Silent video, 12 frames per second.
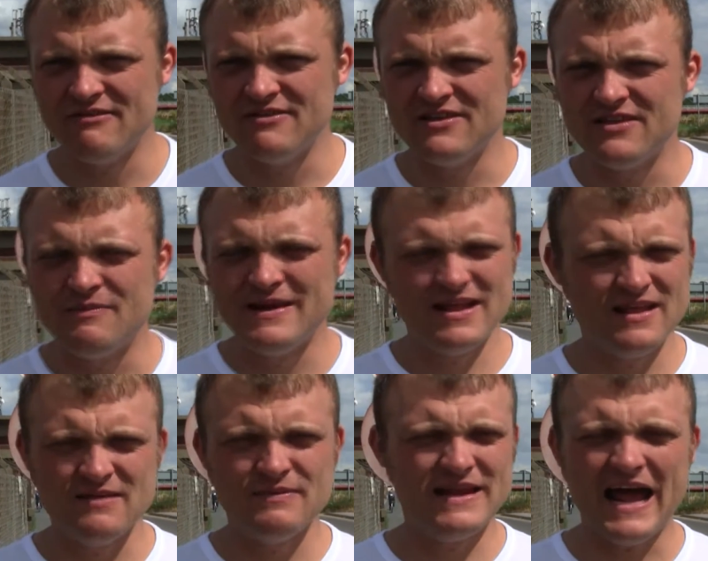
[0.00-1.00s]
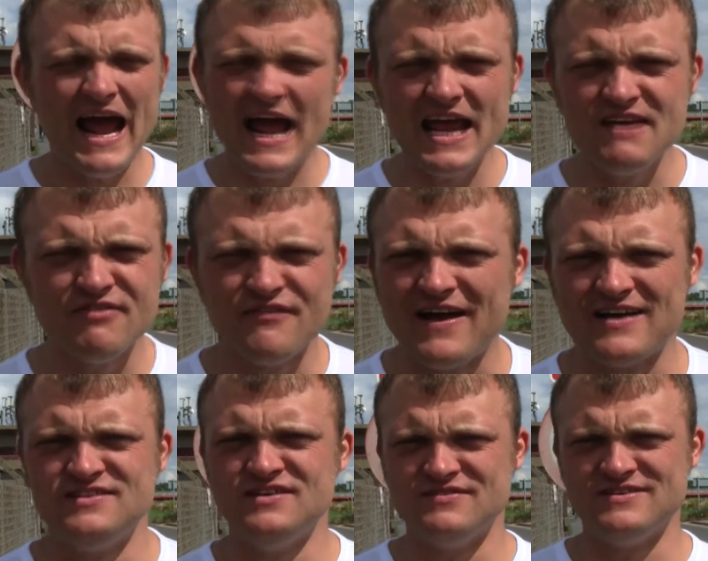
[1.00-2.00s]
and there's been a hive of
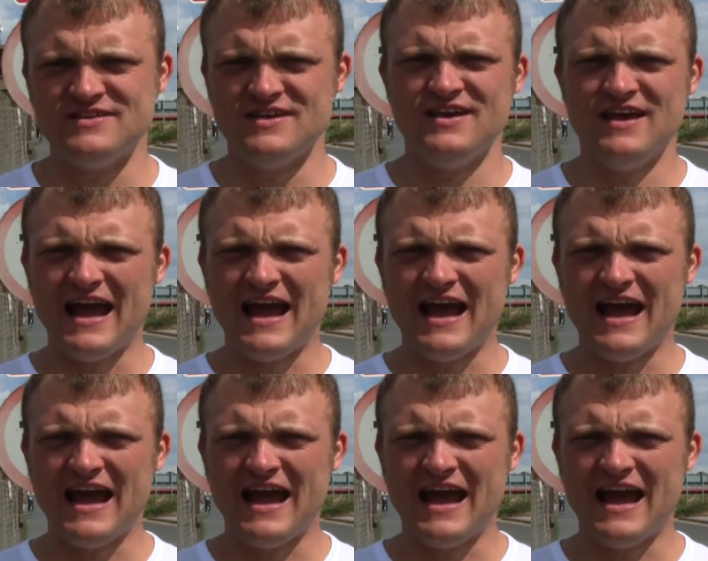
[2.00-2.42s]
activity,